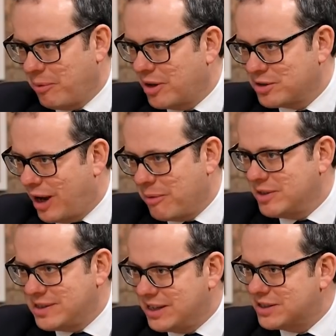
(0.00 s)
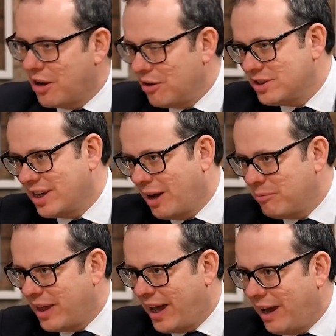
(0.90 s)
I saw M&C Saatchi up
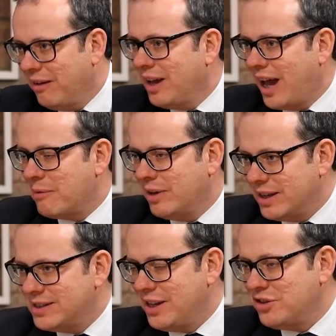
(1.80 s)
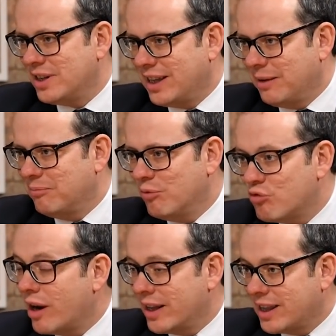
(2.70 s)
there, I mean, essentially
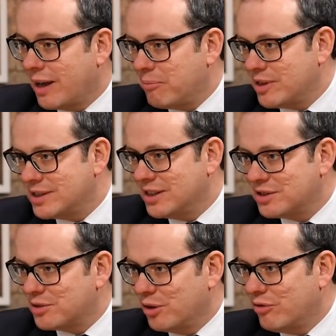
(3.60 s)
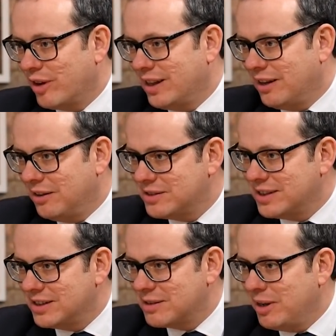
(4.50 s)
running their business through
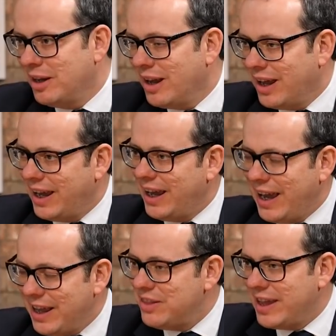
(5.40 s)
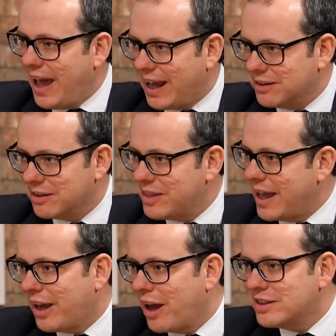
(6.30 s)
freelancers. I mean, in the end, are they
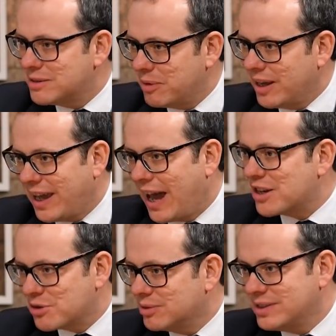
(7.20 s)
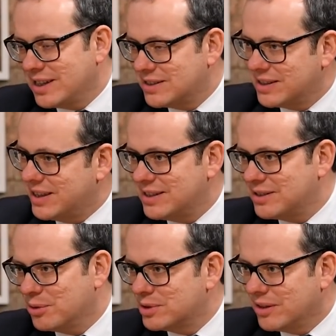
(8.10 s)
going to be casualties to this
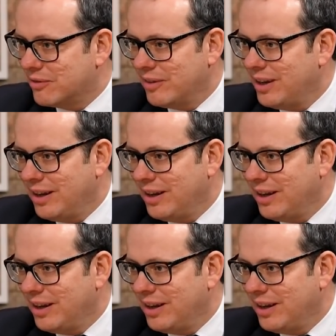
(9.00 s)
sort of